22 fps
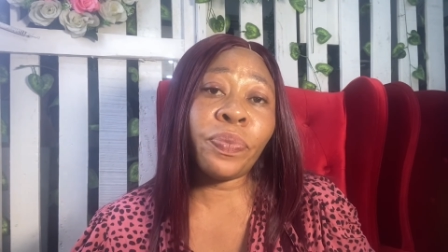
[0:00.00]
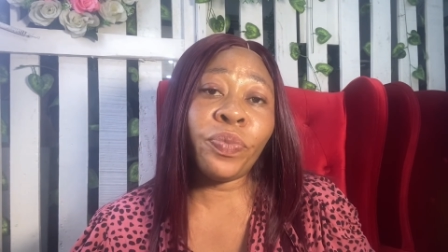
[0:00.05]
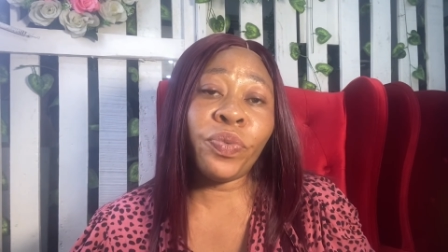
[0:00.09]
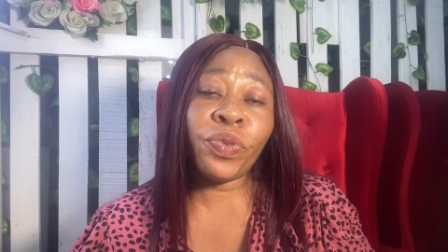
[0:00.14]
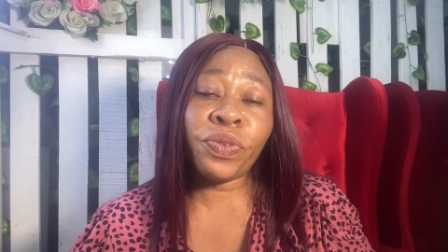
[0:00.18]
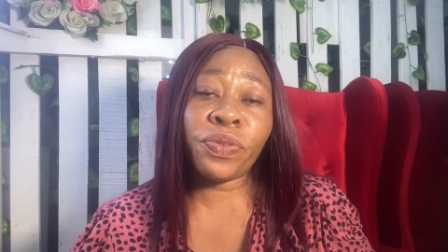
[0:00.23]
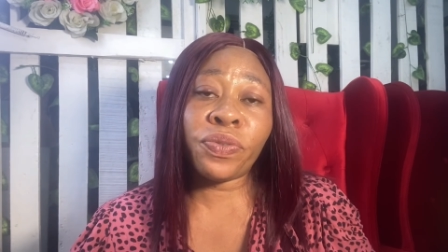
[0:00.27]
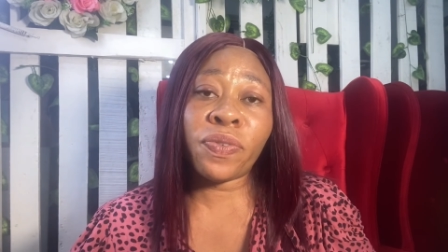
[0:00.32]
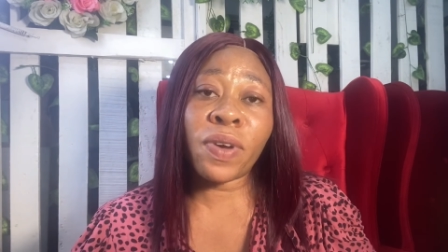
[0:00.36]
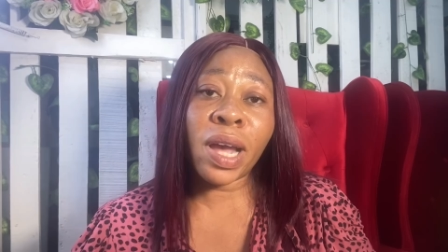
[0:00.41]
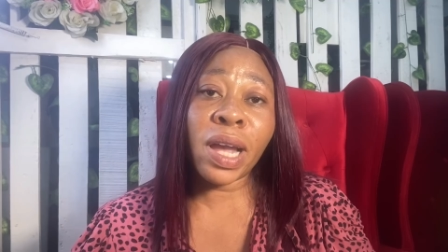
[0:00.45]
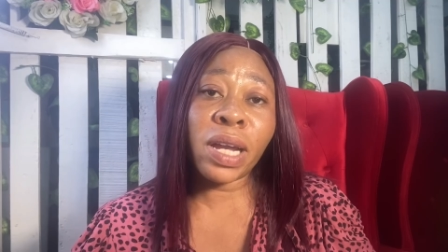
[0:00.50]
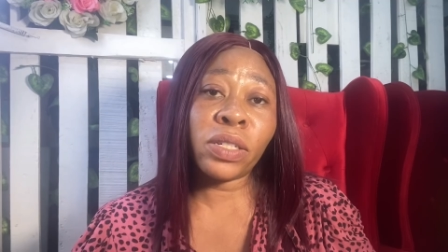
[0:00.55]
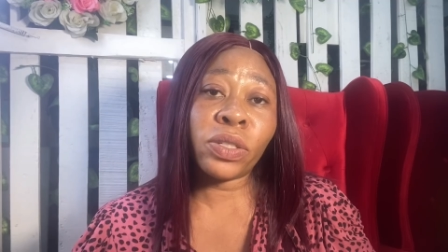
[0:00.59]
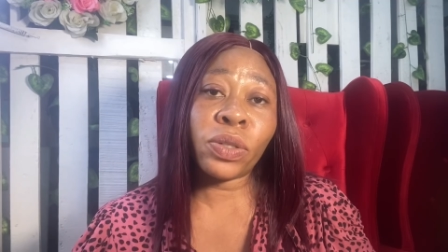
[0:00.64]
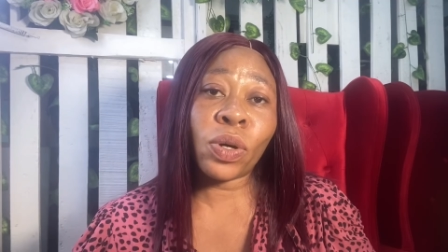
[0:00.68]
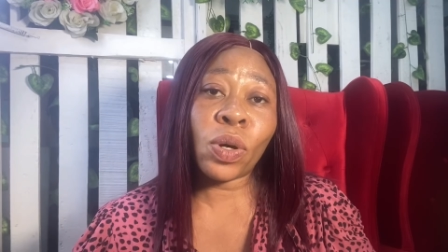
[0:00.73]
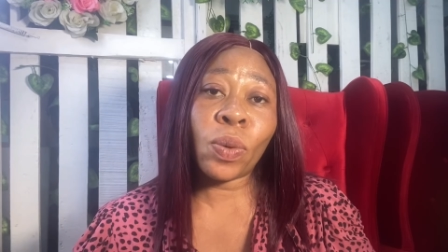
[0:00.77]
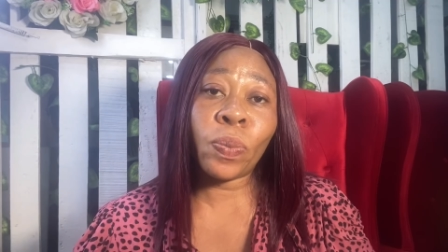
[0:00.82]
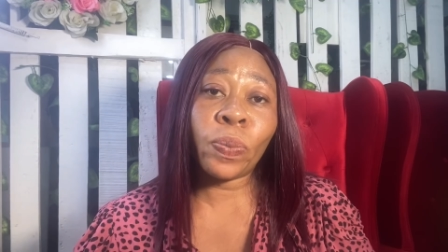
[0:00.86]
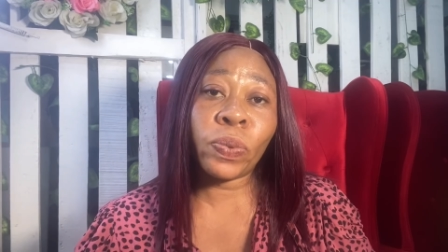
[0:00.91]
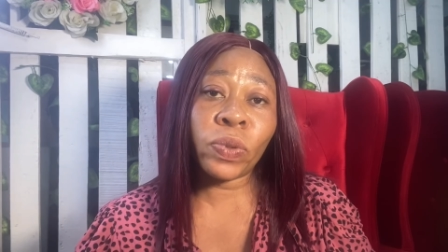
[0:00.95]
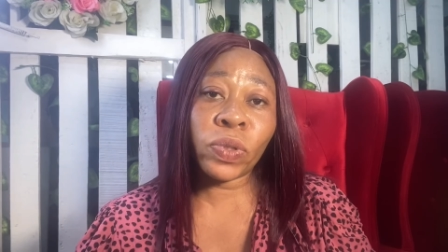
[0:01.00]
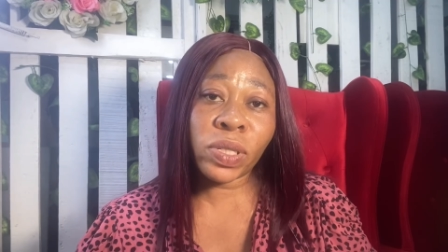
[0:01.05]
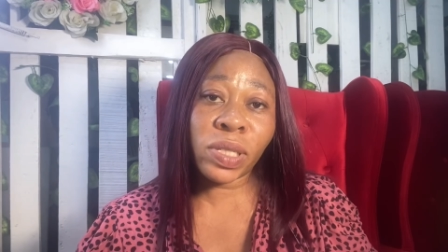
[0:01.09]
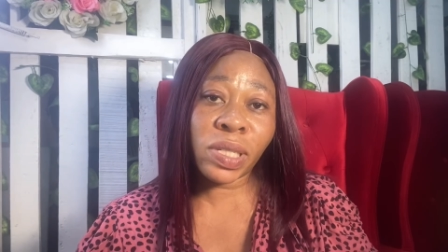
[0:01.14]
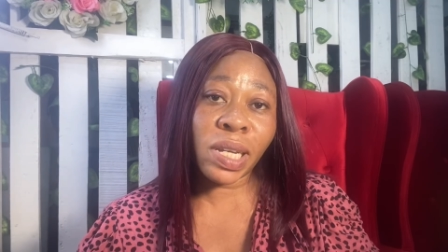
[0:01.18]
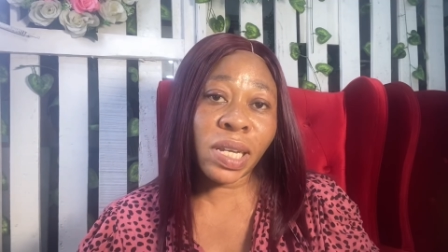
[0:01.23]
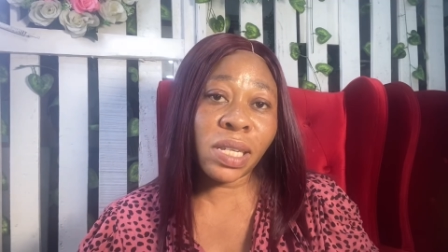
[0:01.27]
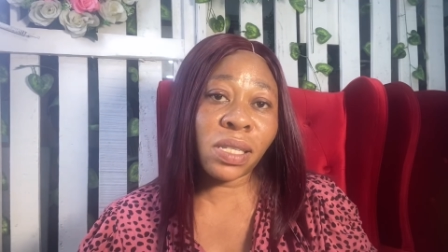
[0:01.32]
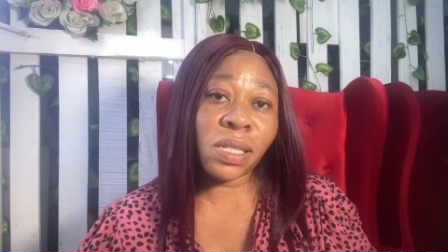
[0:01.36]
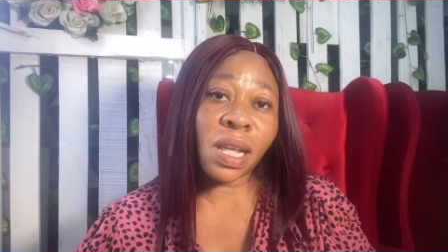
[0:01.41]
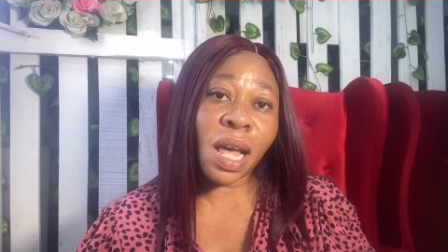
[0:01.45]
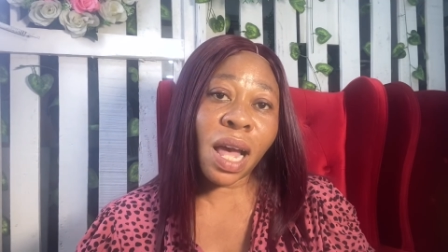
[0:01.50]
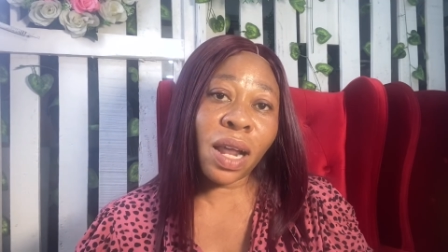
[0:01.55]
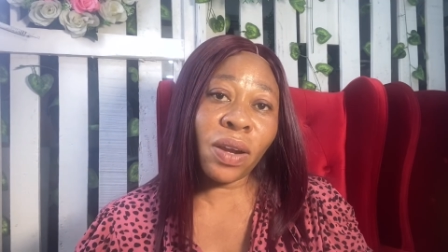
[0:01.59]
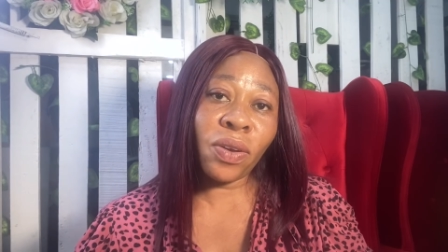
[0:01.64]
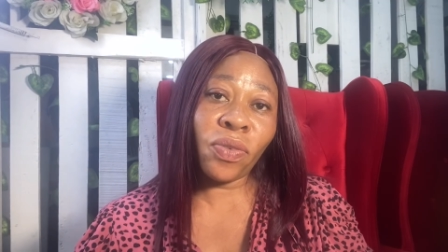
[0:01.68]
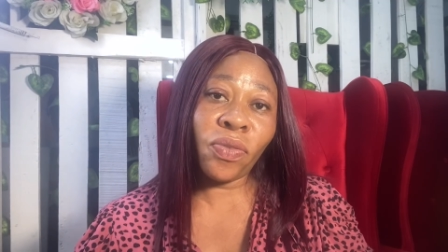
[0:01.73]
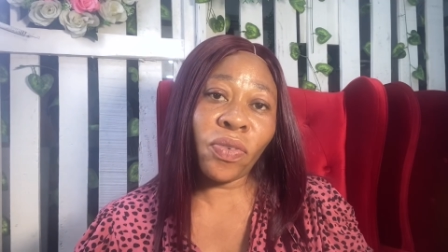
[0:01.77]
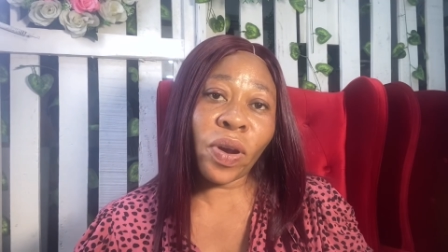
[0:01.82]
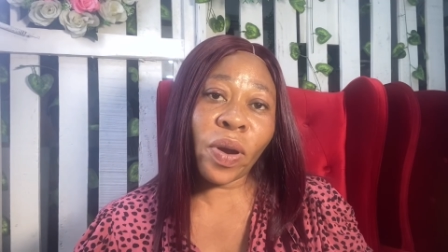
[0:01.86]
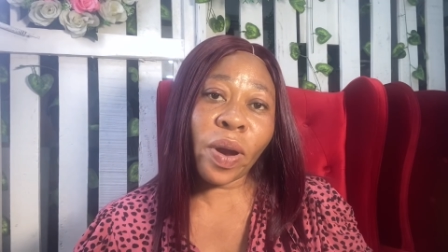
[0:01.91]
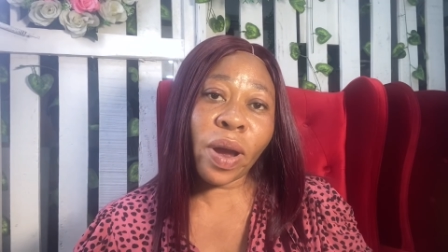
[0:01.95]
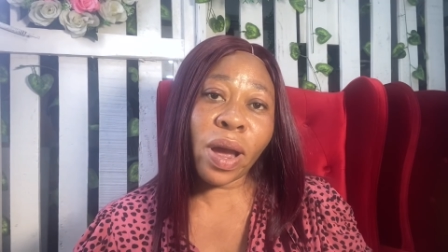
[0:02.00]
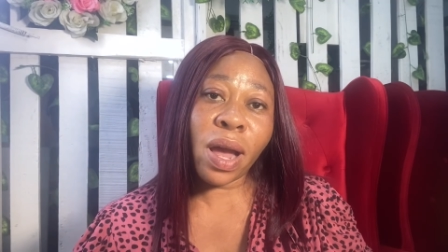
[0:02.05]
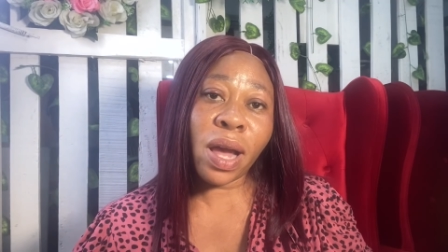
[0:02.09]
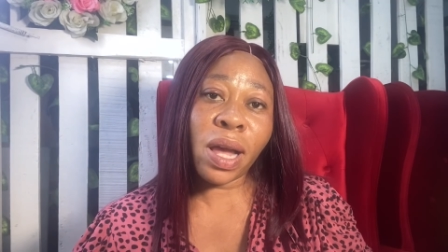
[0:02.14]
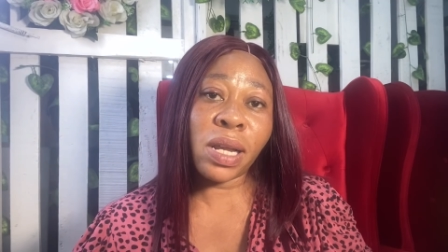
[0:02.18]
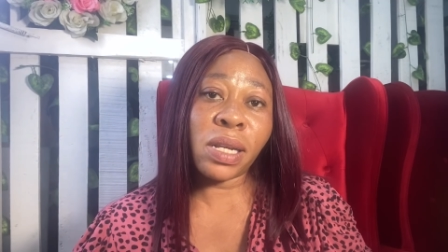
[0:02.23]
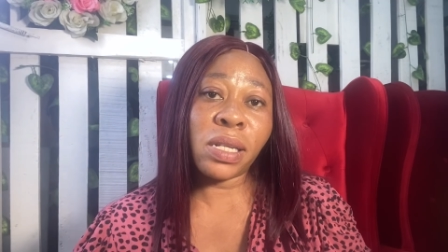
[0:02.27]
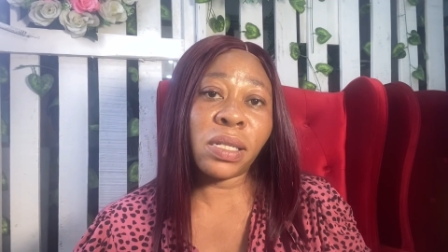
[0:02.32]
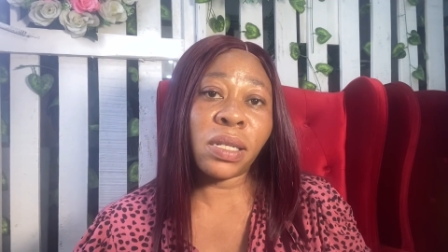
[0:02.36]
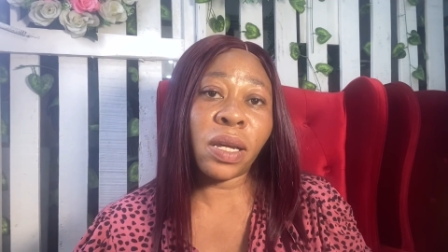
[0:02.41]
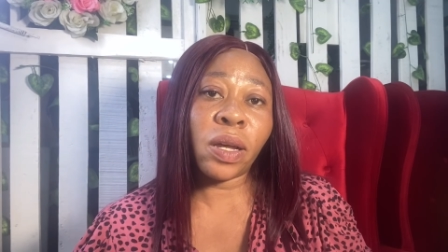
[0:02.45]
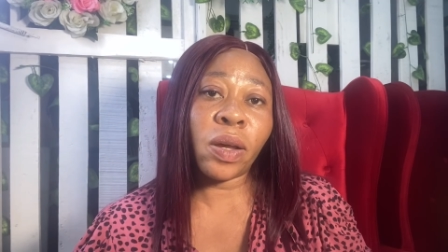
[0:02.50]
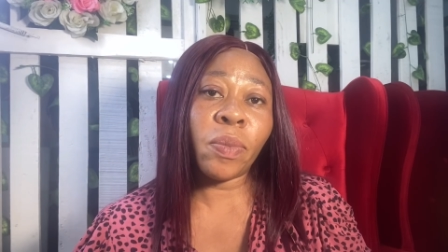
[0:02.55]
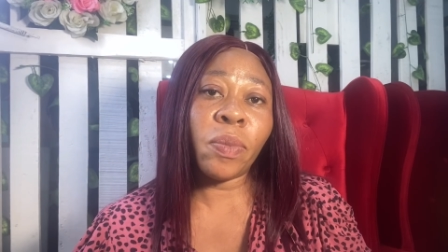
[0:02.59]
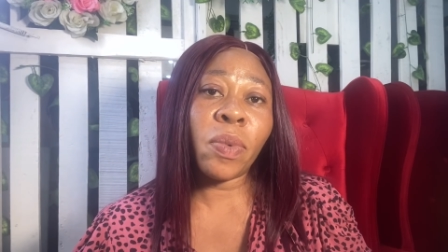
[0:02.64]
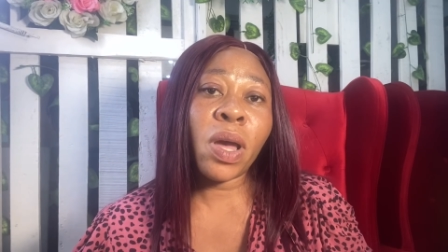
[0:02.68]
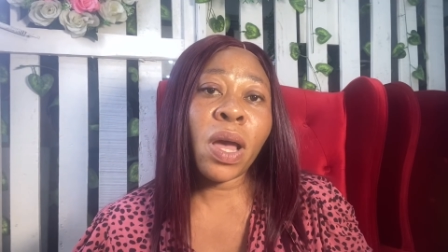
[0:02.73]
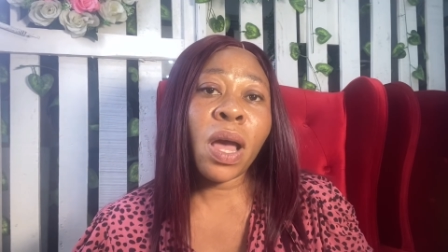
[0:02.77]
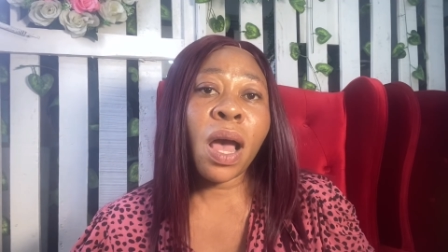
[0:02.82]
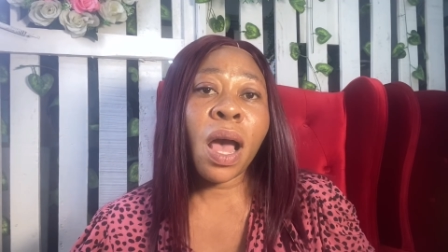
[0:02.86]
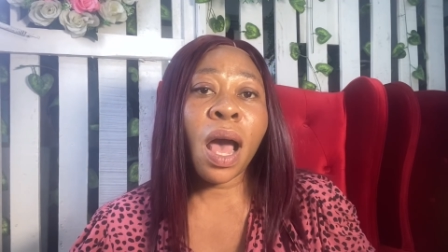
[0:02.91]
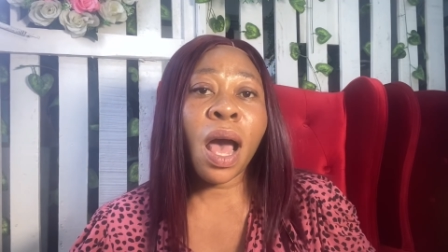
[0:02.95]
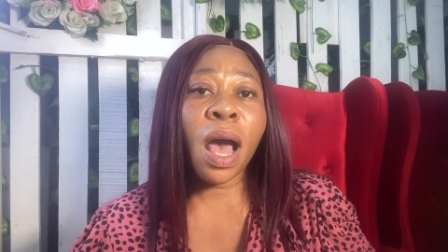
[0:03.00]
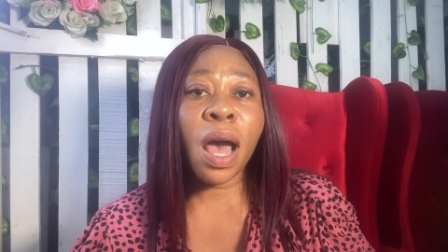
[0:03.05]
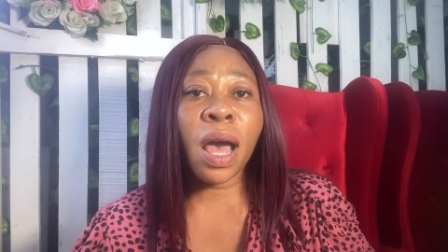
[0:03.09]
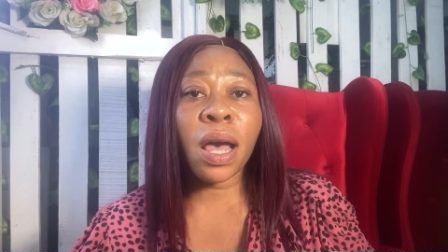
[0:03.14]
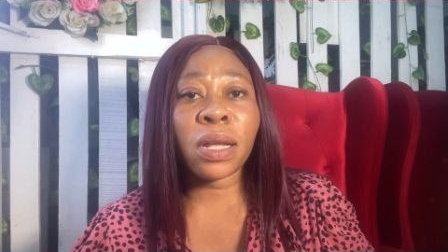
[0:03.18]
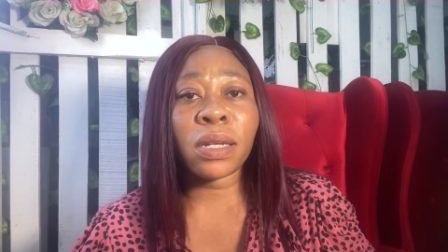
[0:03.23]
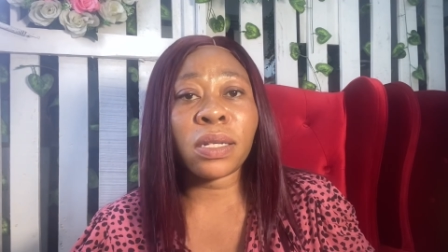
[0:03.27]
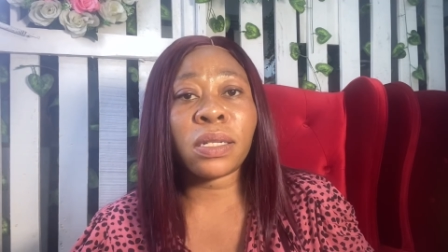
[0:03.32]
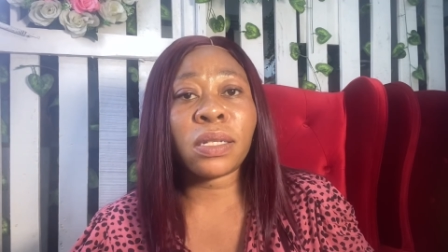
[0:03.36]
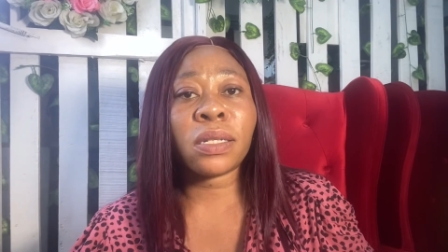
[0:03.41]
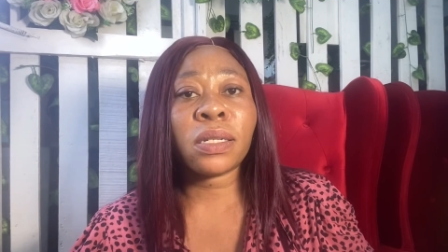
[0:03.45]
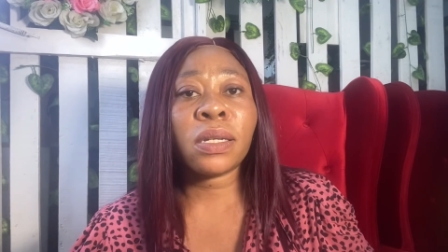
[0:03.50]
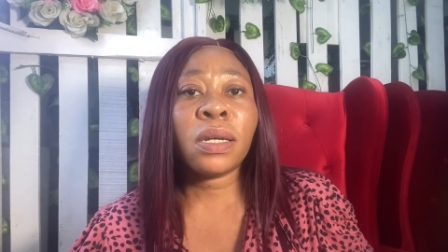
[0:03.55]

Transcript: refined or processed aloe vera and um, add